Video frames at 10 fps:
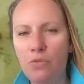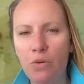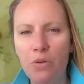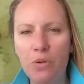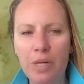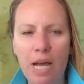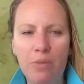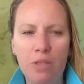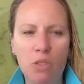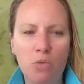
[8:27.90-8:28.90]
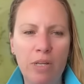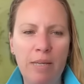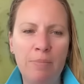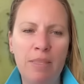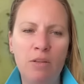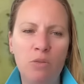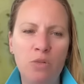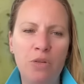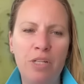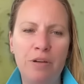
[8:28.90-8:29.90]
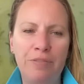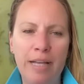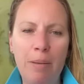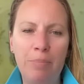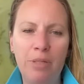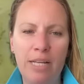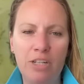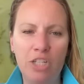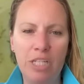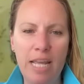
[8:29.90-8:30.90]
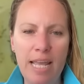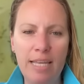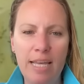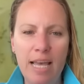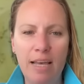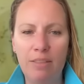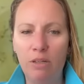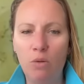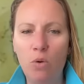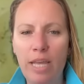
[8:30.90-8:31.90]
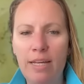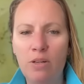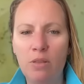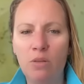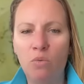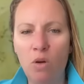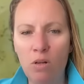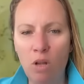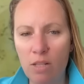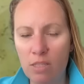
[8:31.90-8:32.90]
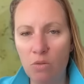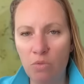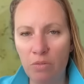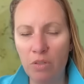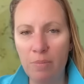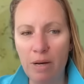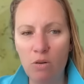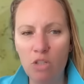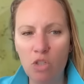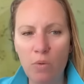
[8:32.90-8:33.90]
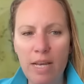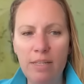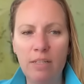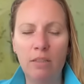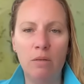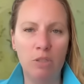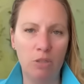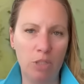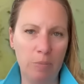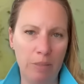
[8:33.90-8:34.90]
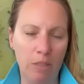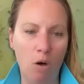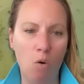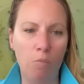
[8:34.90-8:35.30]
further down the stream, the community of Gampel and Steg. They're located on the Lonza River, about 20 kilometers below